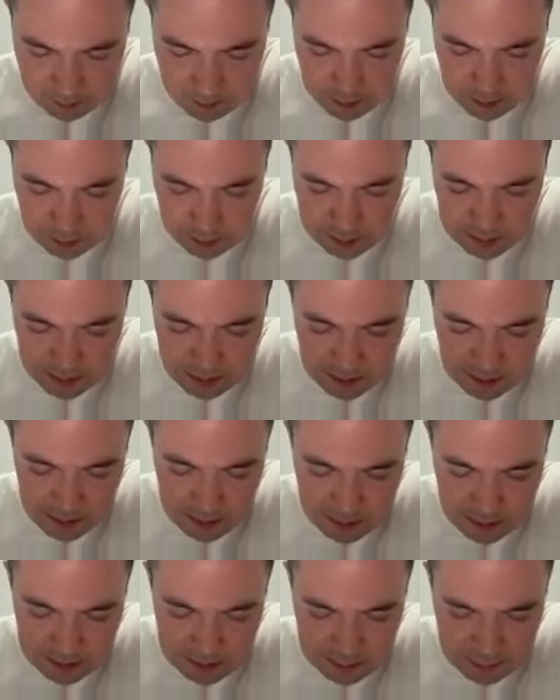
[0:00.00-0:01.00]
Because
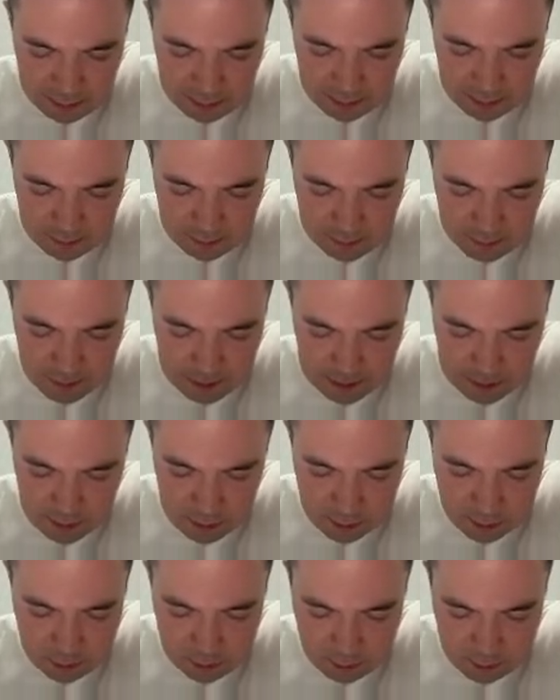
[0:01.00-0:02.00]
so these
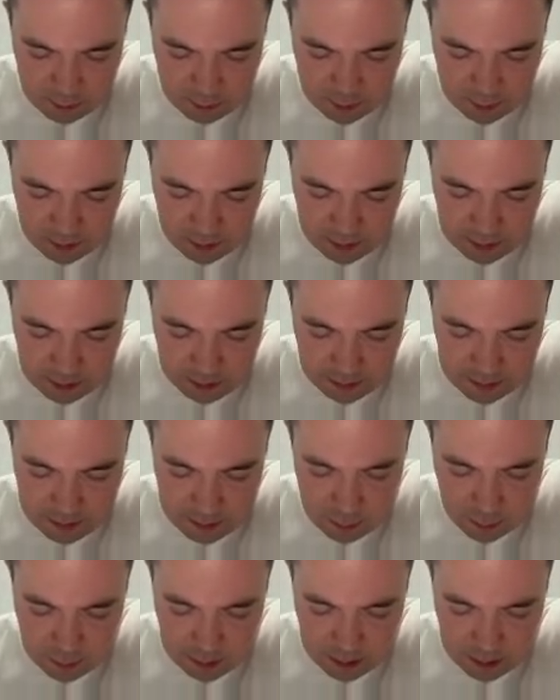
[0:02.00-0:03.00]
two and
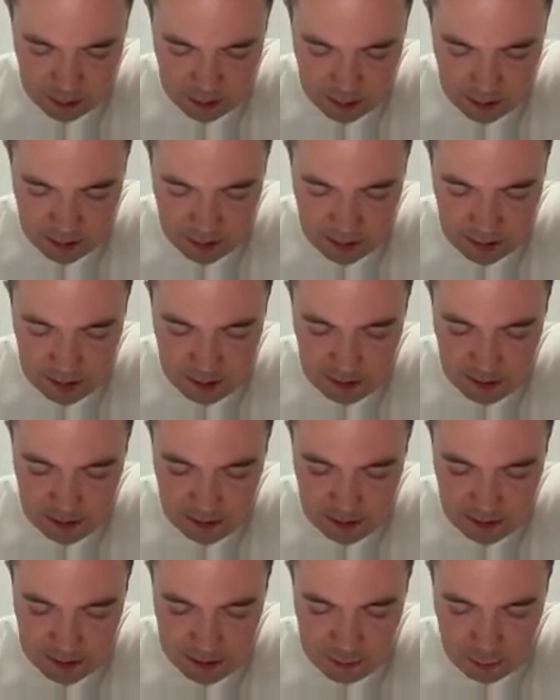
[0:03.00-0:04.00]
this one,
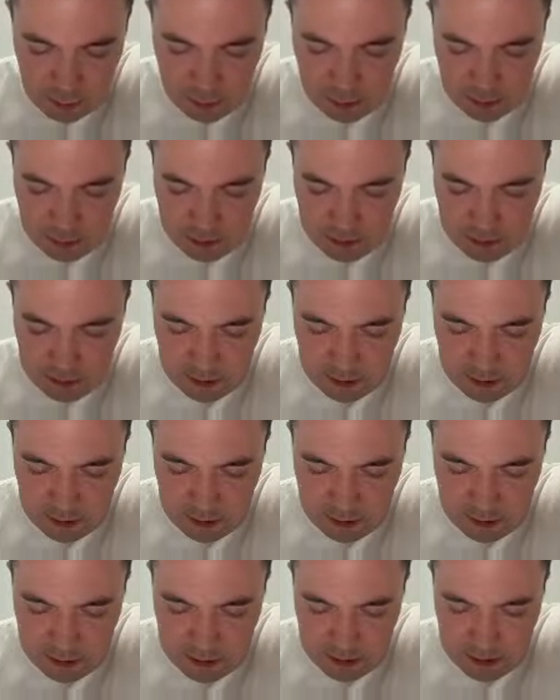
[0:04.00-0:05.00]
these orders
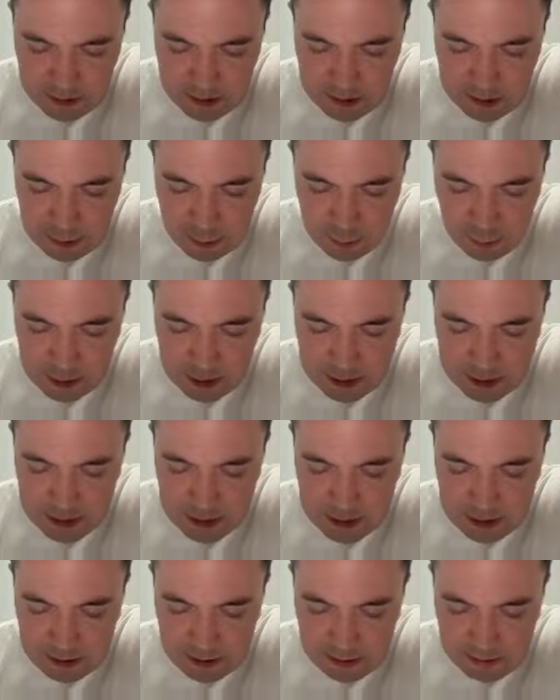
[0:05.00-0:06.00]
take liquidity.
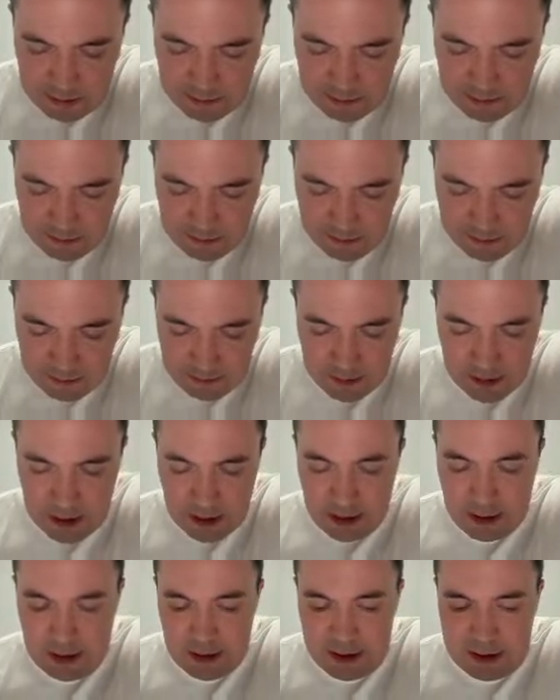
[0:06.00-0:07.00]

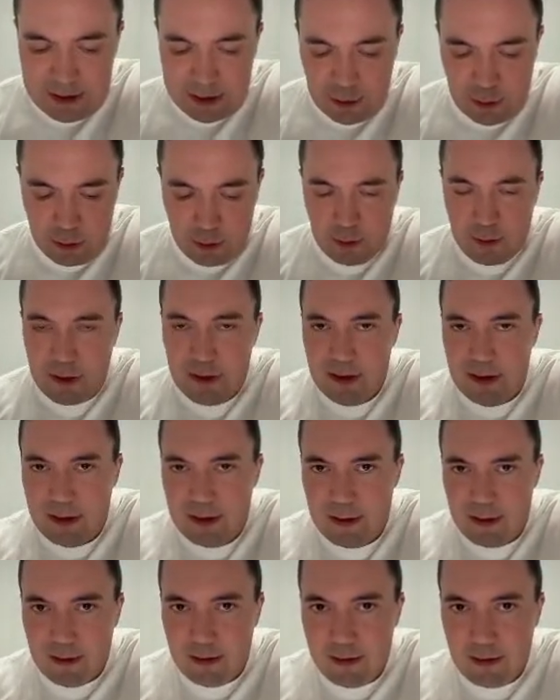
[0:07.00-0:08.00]
So
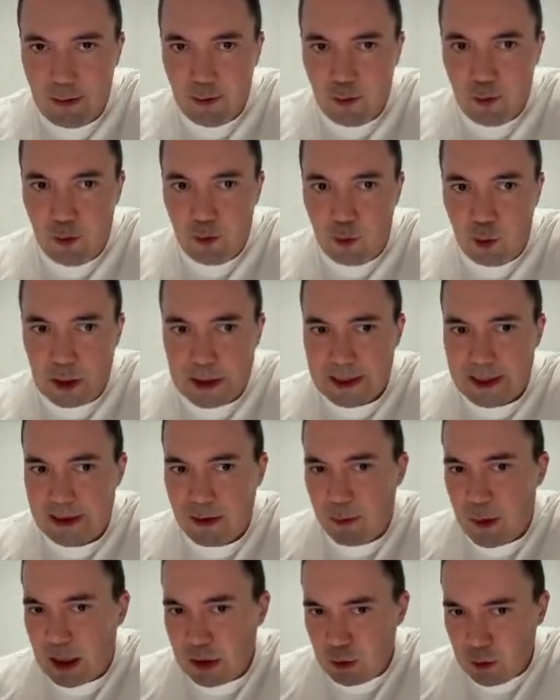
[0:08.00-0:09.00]
what does it
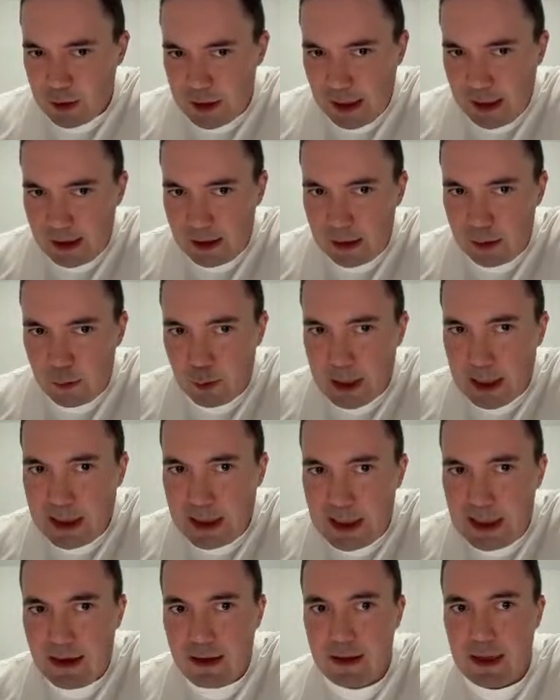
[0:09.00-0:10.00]
mean to take
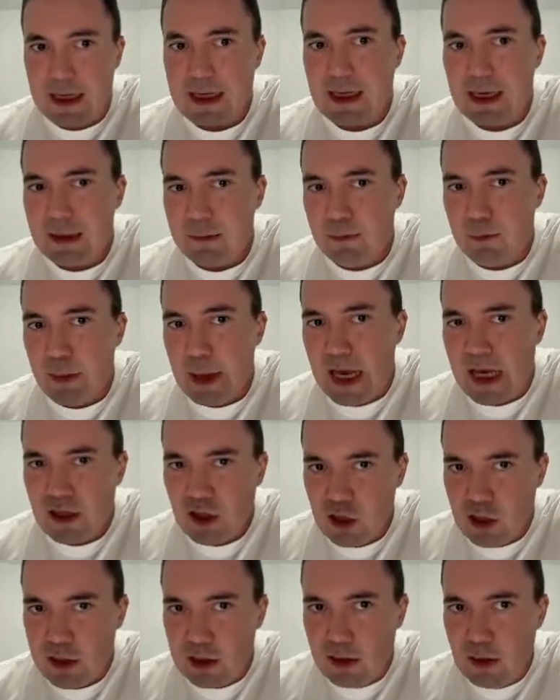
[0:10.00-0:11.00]
liquidity? They get
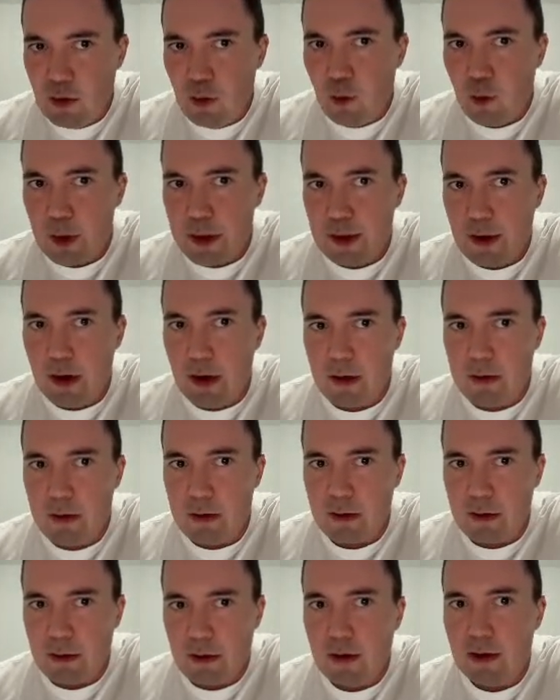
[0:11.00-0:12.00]
matched with
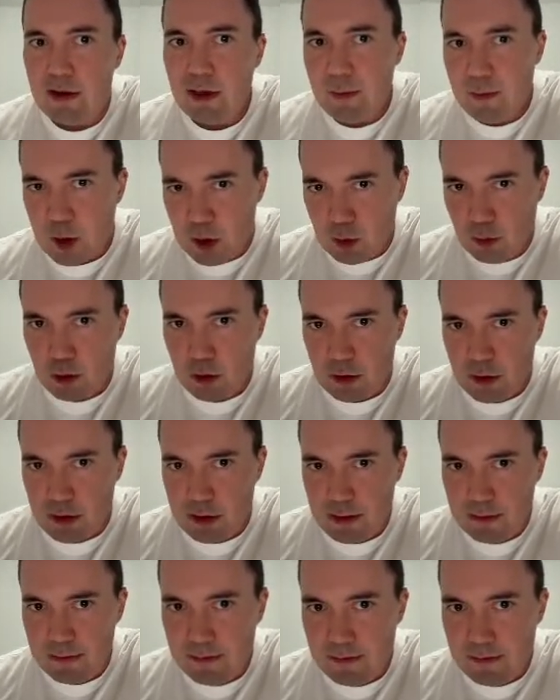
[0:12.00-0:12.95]
other limit orders.